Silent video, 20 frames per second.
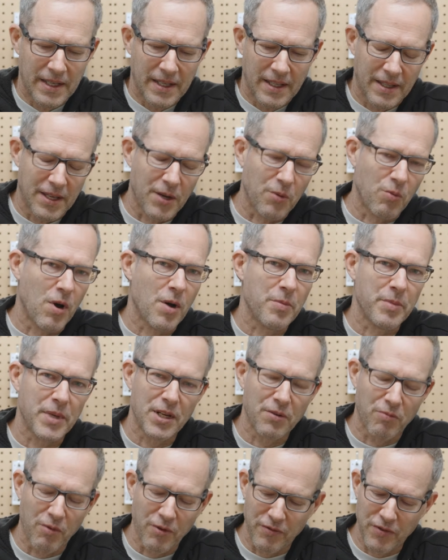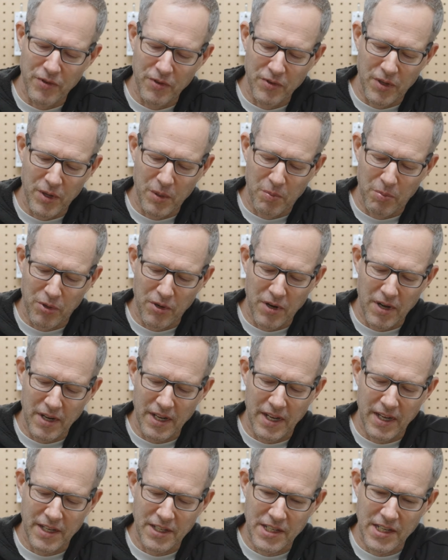that want me to review their
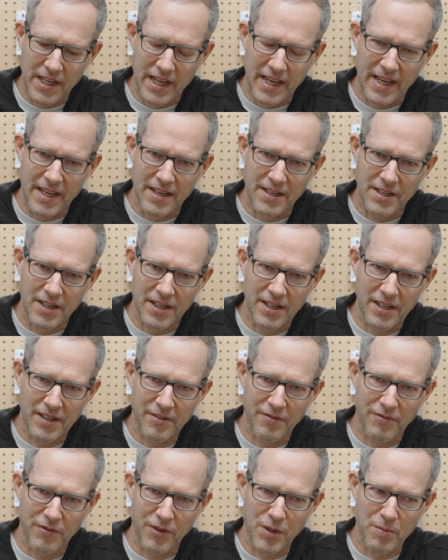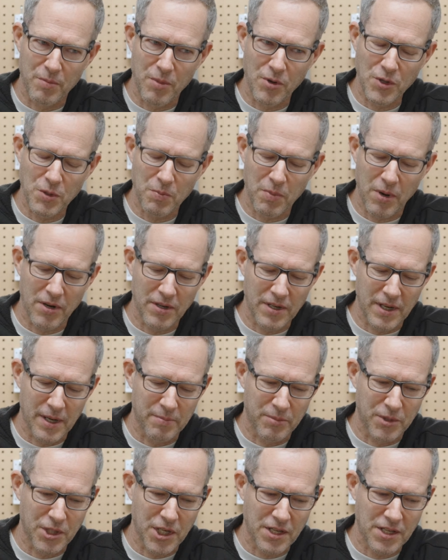products, and for the most part,
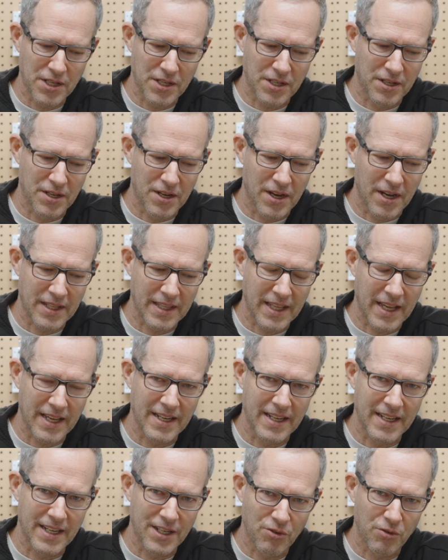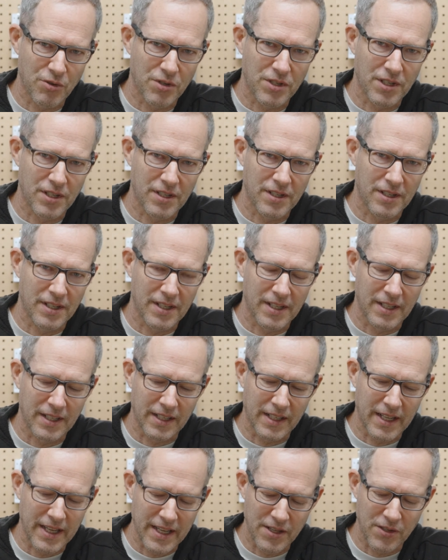I'm just not that interested in
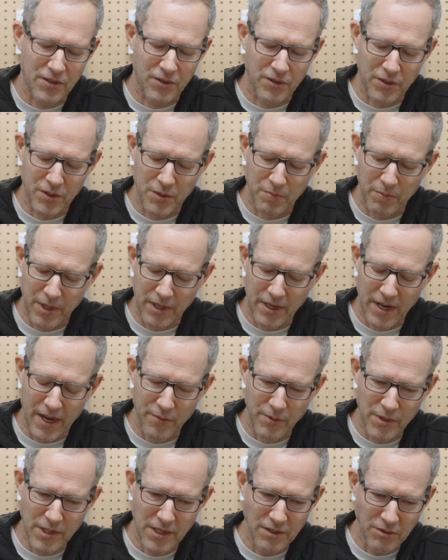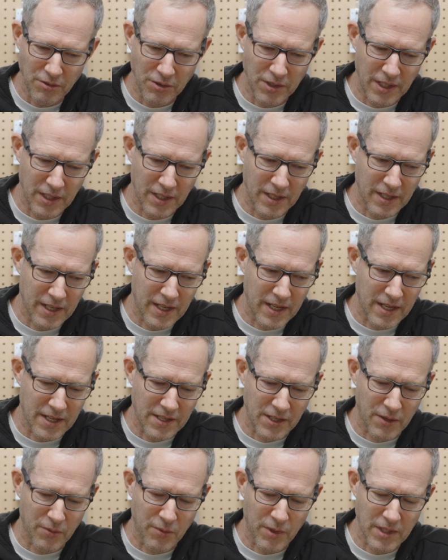lasers. But I was interested in
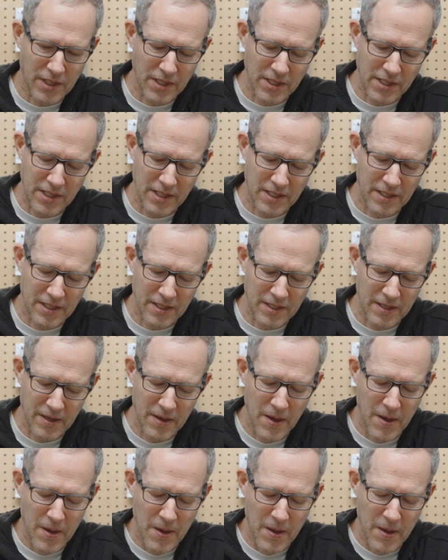this. I wanted to see